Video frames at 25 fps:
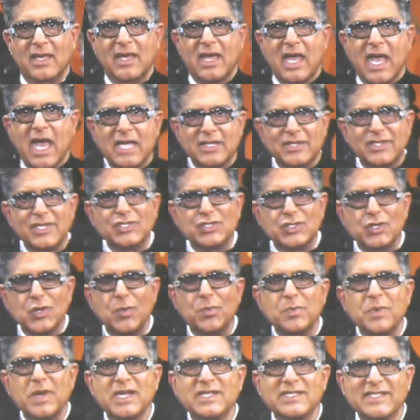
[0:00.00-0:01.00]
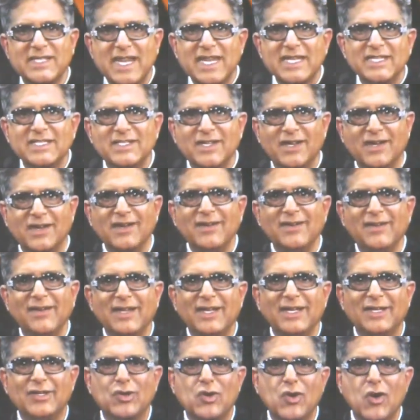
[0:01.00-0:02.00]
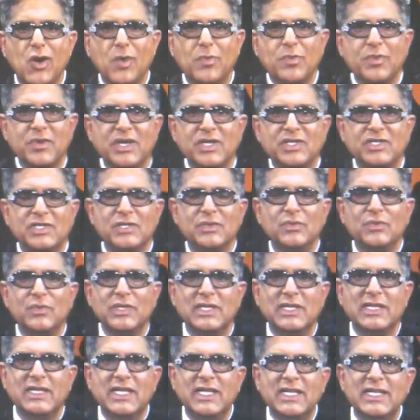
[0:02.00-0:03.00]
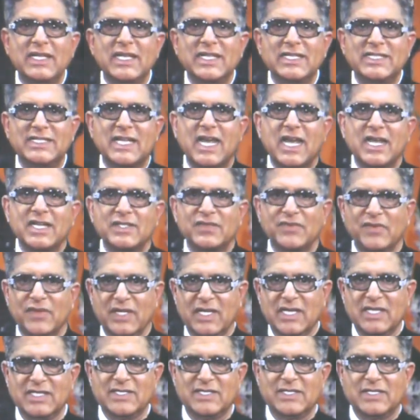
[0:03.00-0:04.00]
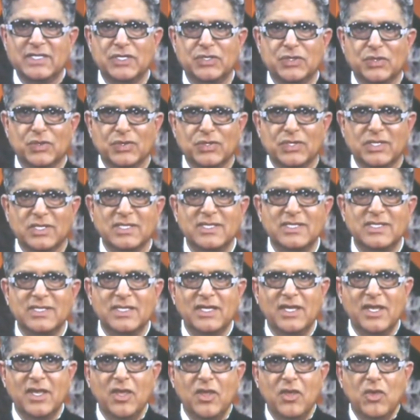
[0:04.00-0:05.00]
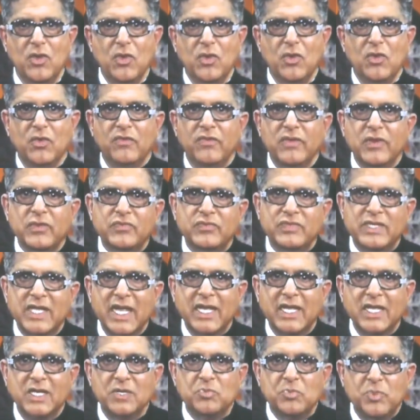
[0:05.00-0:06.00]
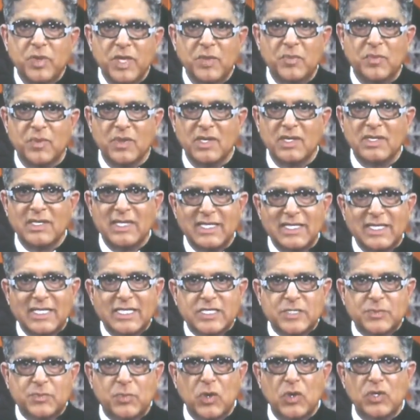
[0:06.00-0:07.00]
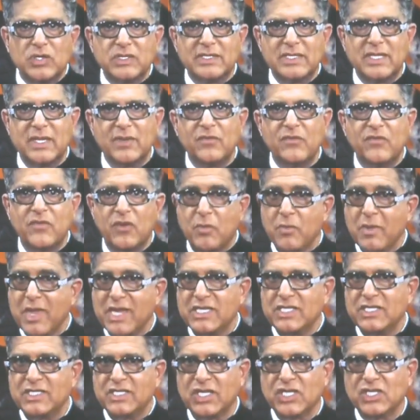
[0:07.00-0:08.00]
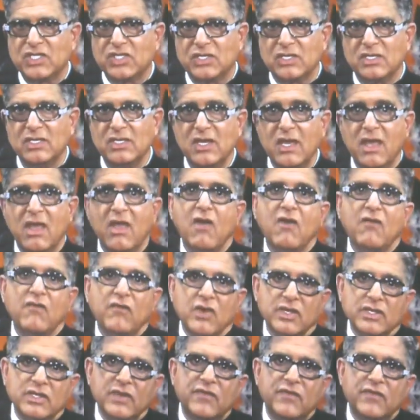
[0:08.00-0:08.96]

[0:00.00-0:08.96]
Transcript: At the Chopra Center, in cooperation with leading scientific institutions, we've taken people and exposed them for meditation for the